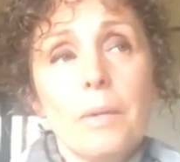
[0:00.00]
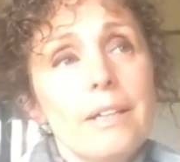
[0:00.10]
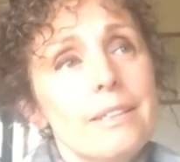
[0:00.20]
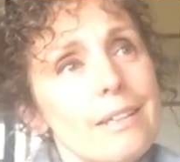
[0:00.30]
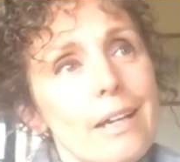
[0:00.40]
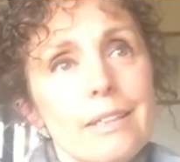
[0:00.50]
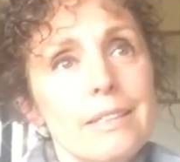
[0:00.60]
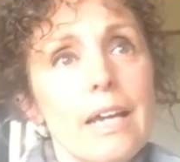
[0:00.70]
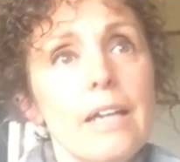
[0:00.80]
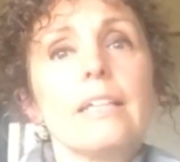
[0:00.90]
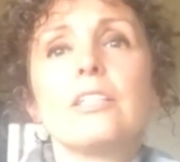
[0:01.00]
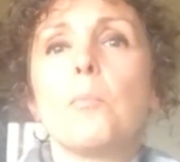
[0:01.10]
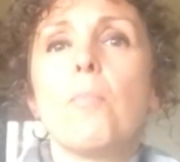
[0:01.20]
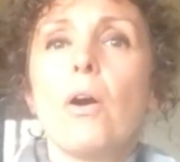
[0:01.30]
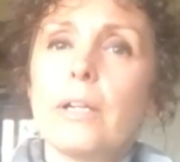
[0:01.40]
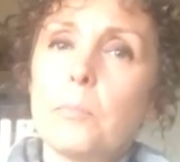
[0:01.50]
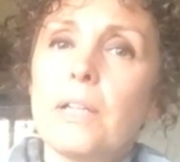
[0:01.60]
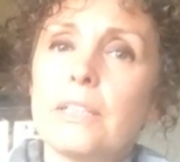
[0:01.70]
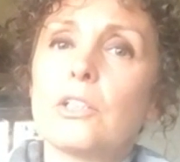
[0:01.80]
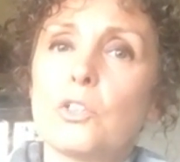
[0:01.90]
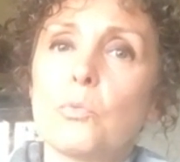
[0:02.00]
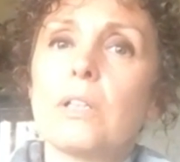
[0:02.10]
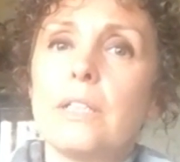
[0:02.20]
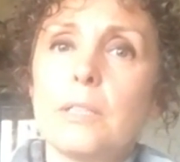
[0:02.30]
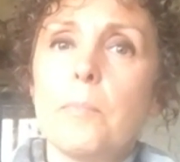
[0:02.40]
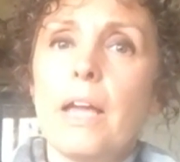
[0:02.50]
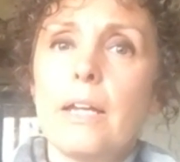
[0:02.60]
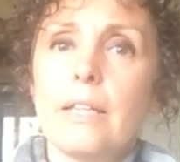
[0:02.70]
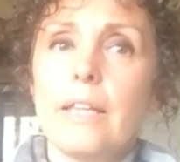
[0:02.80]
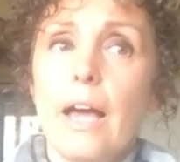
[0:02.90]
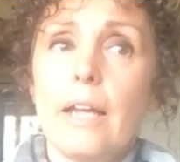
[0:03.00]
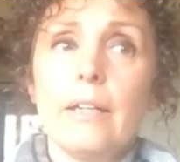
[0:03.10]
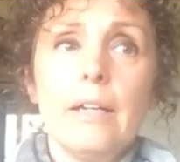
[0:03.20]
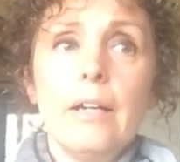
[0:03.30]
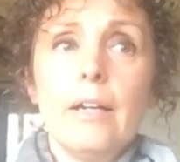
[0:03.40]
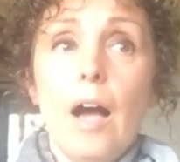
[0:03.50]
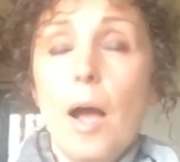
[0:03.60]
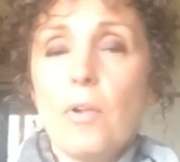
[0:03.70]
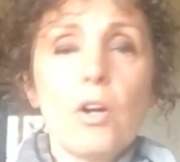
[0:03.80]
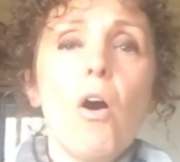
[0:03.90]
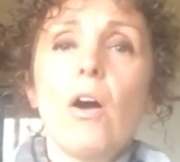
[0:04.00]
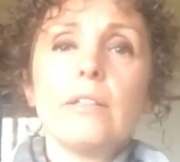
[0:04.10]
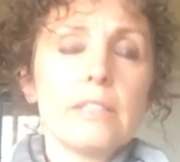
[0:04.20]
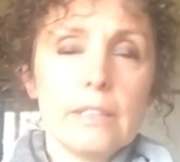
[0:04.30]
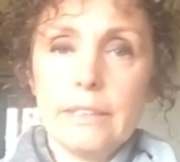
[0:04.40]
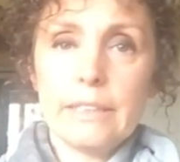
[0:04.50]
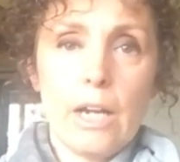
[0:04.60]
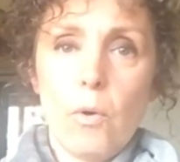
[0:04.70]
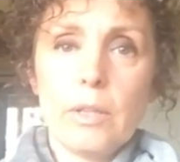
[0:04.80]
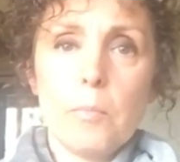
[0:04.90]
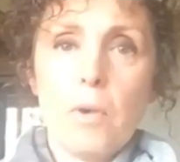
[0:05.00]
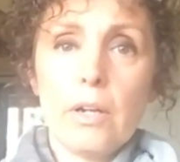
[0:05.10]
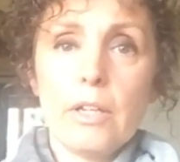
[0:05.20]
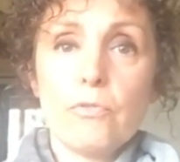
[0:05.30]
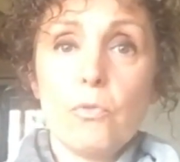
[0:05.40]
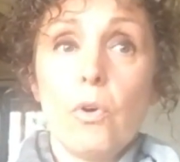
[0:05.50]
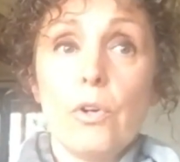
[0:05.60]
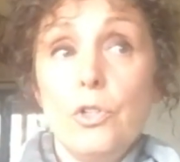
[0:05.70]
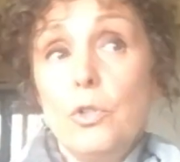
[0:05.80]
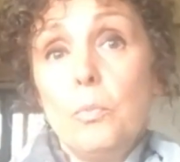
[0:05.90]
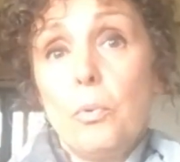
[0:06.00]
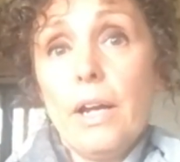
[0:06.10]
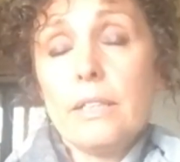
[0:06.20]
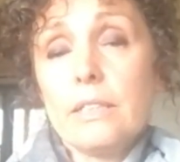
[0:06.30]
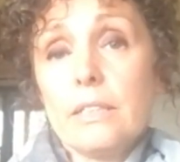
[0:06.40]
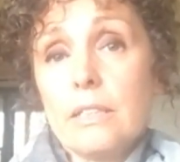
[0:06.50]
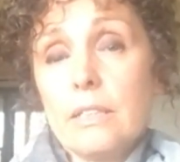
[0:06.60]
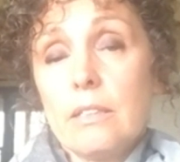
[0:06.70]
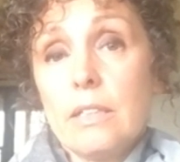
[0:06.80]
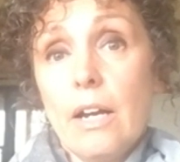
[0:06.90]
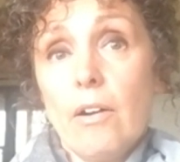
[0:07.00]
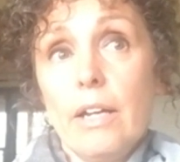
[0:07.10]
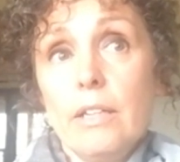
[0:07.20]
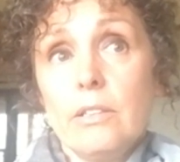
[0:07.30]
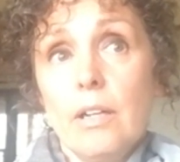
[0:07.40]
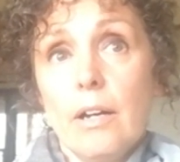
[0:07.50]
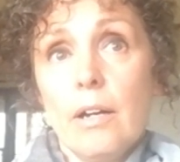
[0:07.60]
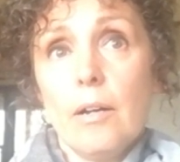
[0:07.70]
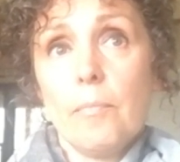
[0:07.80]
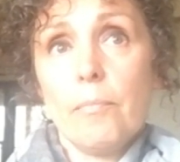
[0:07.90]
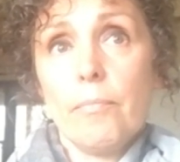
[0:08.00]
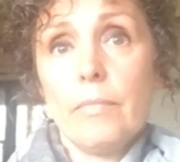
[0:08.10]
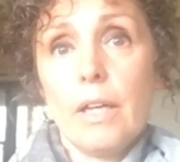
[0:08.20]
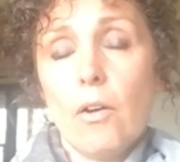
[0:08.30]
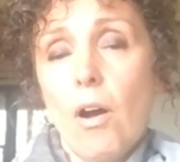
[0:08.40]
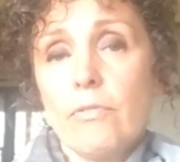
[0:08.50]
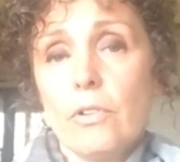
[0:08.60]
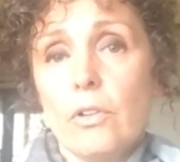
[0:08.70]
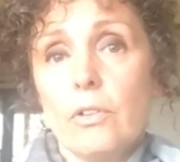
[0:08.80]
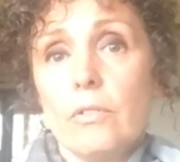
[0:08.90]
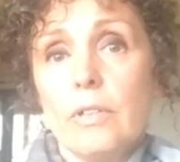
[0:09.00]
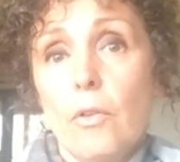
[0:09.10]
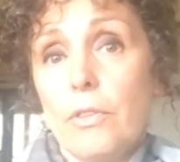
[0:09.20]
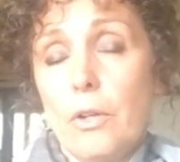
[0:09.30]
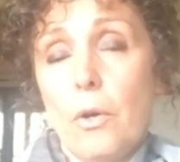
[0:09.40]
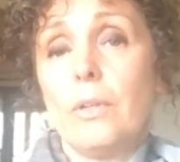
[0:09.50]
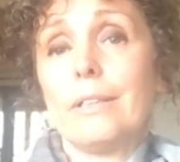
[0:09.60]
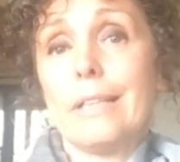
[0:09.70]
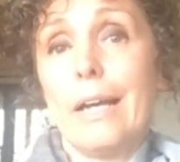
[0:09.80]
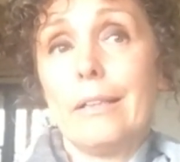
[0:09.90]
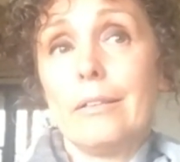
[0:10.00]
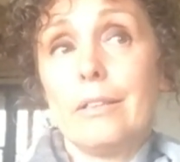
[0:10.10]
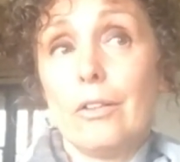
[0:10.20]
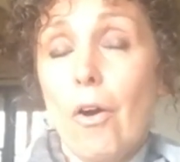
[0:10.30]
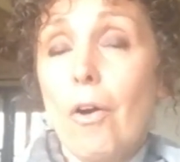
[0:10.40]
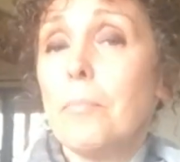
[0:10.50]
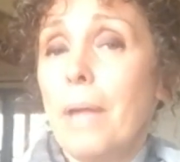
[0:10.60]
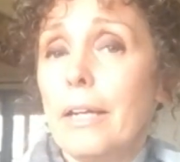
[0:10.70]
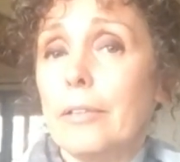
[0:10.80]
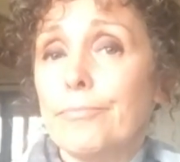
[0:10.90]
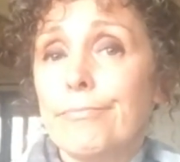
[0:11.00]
But as I say, unless the marketplace starts really demanding that, I'm constantly scouring the market for new brands to carry that offer healthy coatings, and there aren't many.